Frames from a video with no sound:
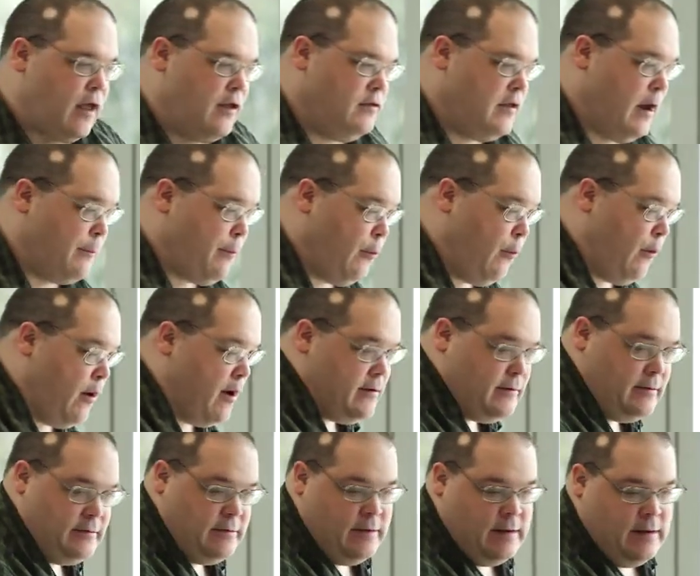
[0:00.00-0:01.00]
Number
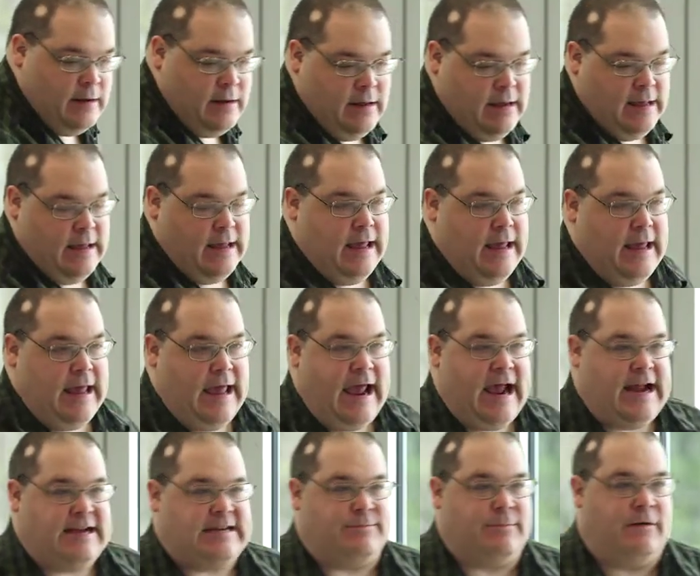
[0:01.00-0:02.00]
one,
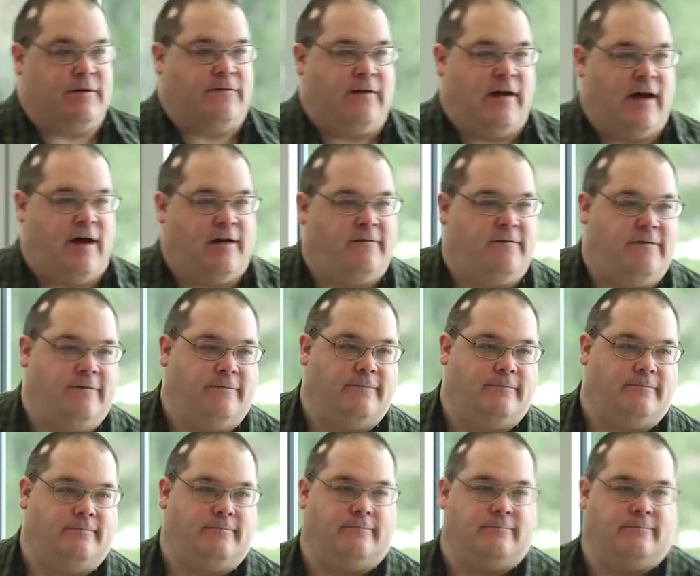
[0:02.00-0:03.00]
HTML5
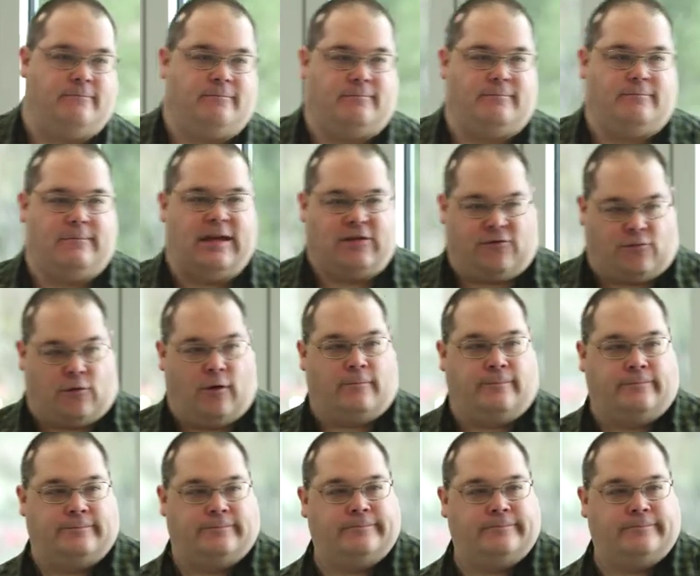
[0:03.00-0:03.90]
is wrong.